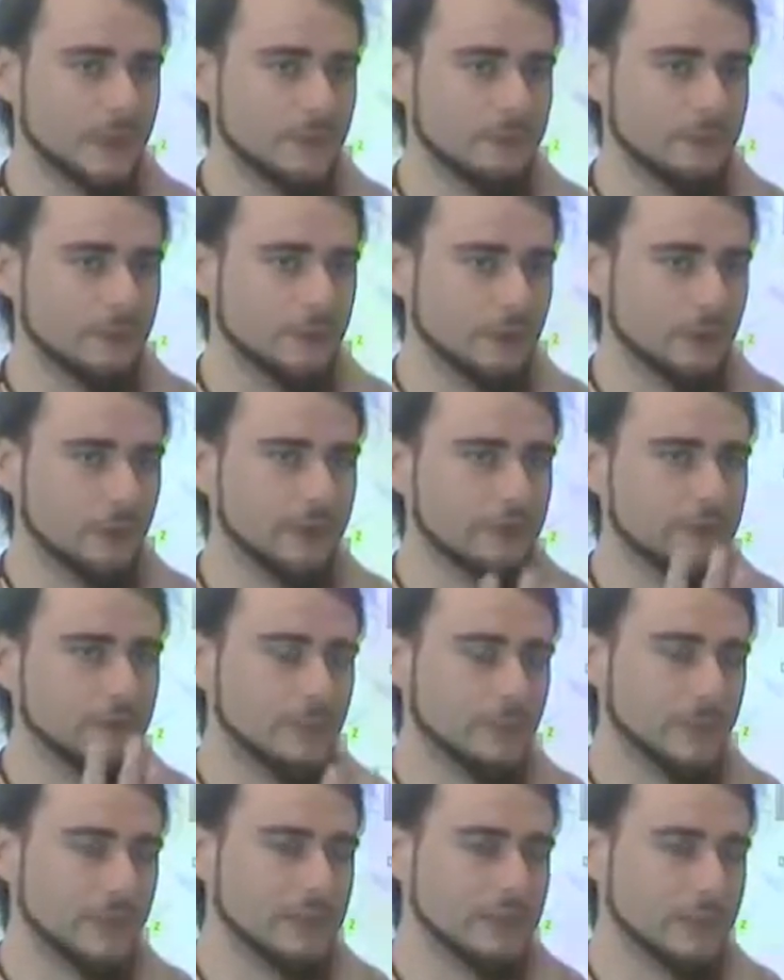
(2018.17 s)
The photo
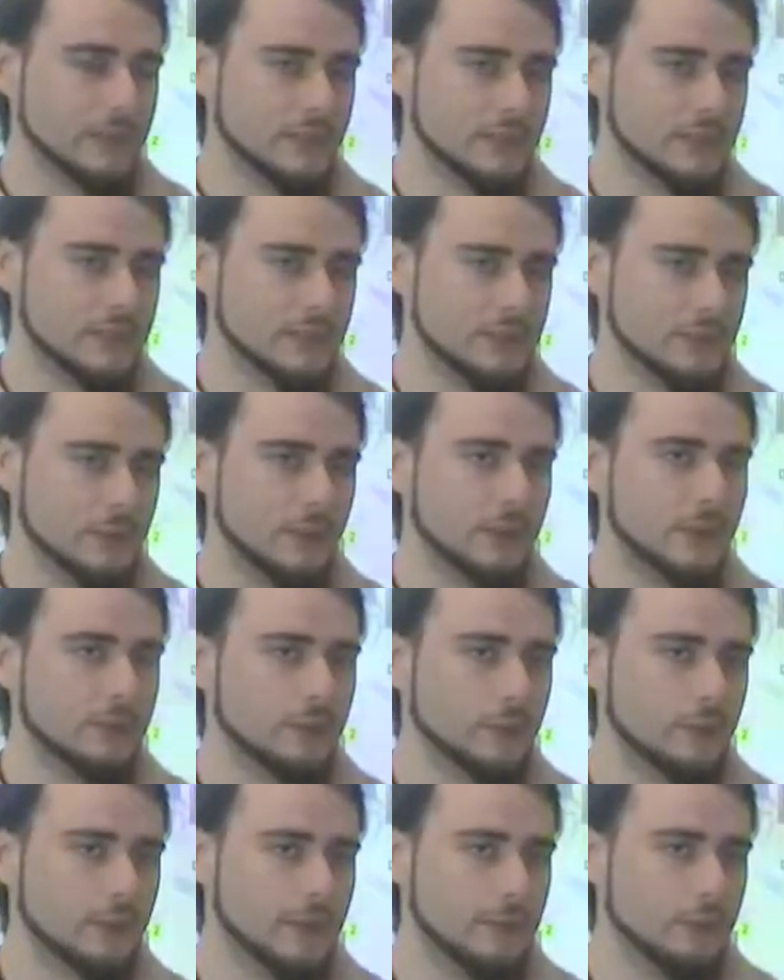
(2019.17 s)
information is just
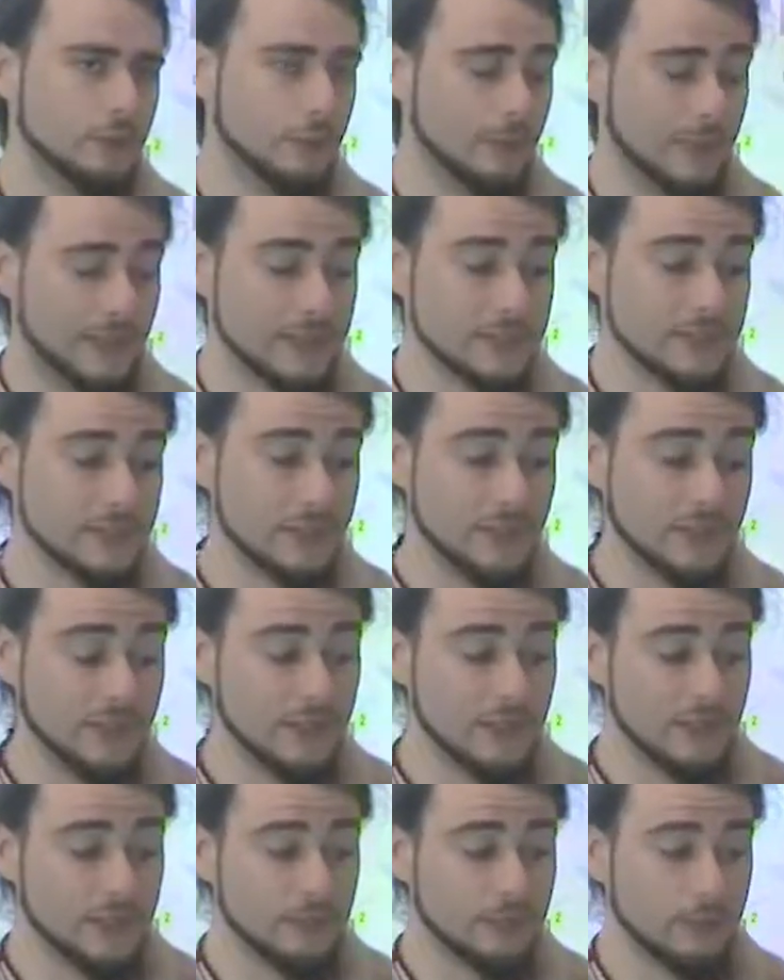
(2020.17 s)
going to be too much
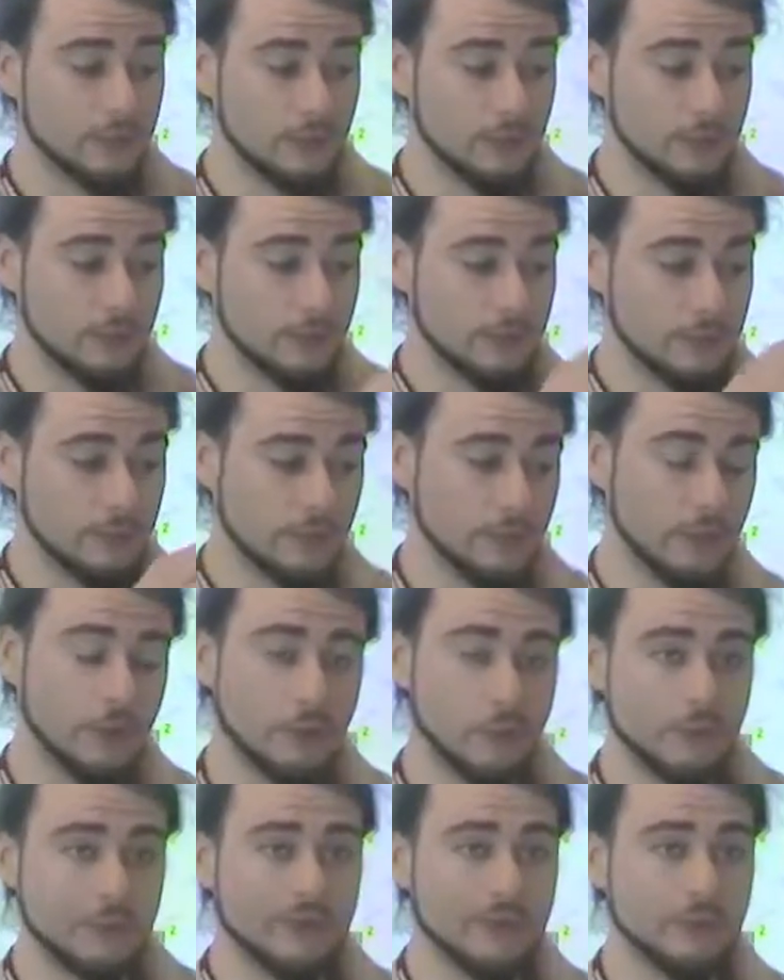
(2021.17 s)
to, to
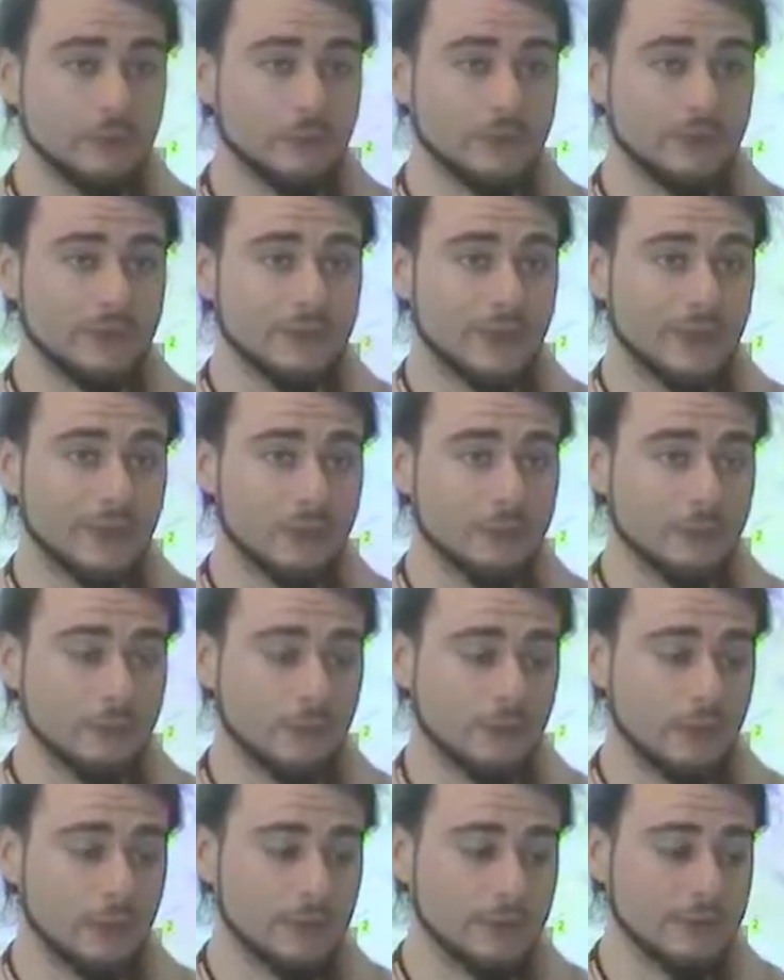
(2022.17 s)
load, it would take
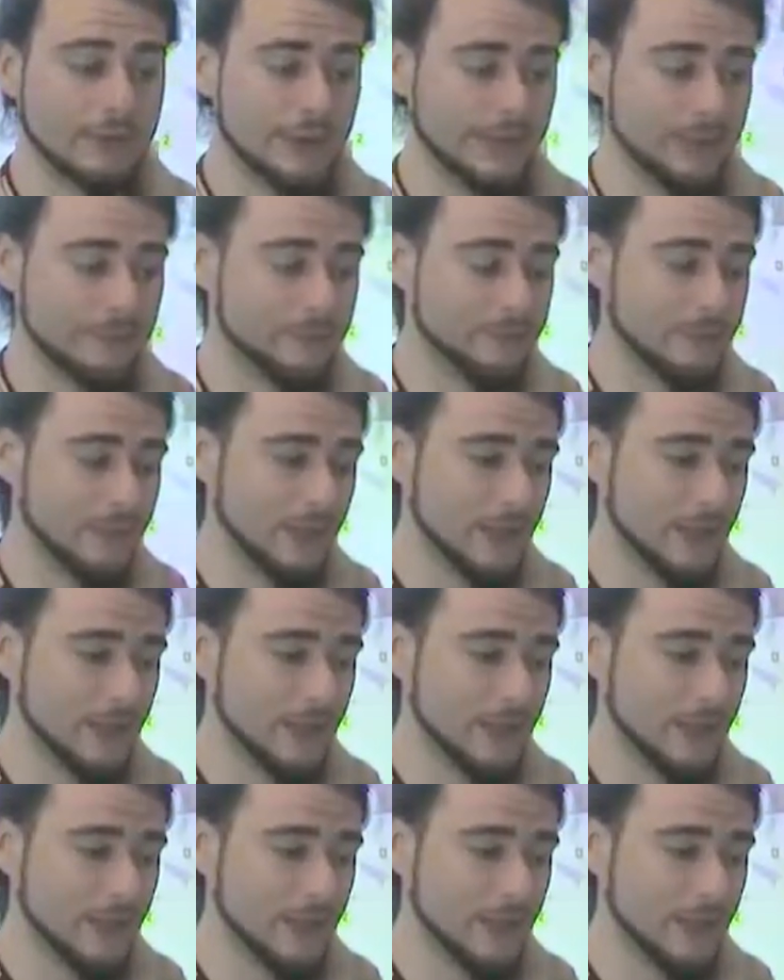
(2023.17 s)
too long time